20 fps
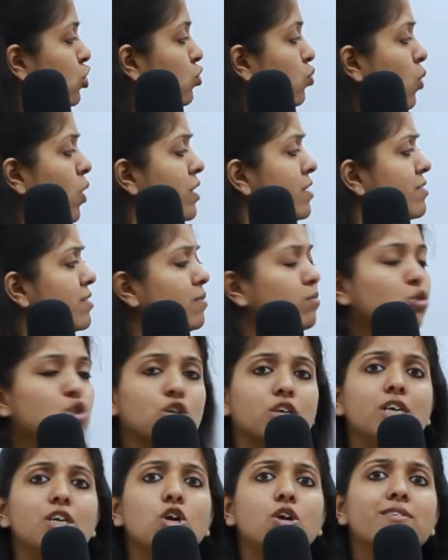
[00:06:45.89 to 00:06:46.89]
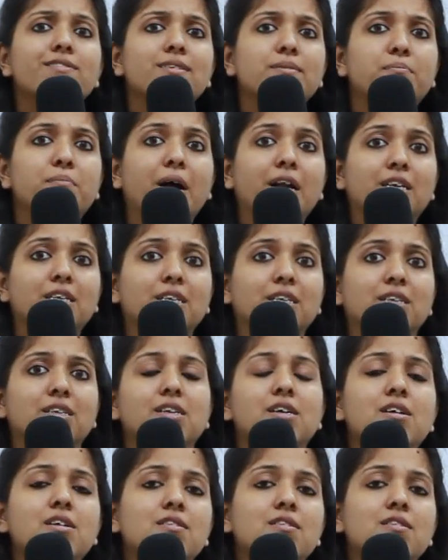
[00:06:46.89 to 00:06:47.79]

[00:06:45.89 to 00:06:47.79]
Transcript: you want some chicken or some mutton?